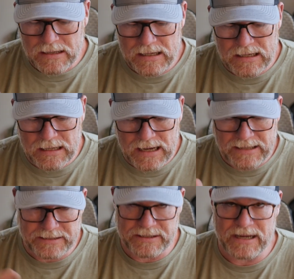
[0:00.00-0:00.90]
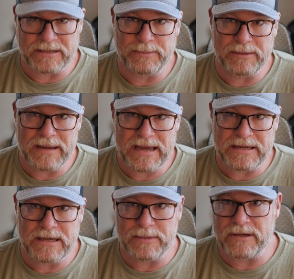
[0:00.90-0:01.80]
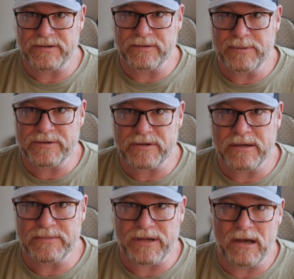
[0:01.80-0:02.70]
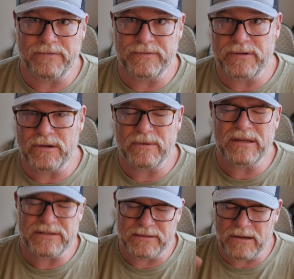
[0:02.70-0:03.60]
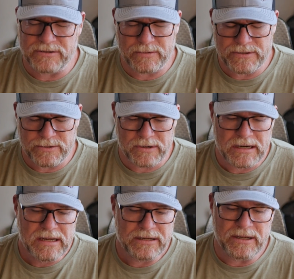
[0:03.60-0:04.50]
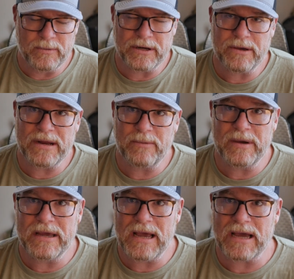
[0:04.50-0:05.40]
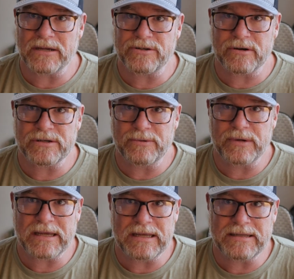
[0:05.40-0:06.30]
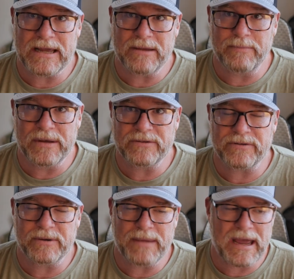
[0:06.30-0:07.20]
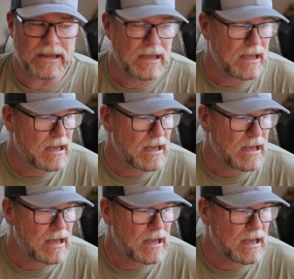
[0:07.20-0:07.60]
Uh, I elected not to put a mag in because if the pistol comes off of you, it's a long story short. Didn't want to go that way. I could charge it when I get down, insert a mag.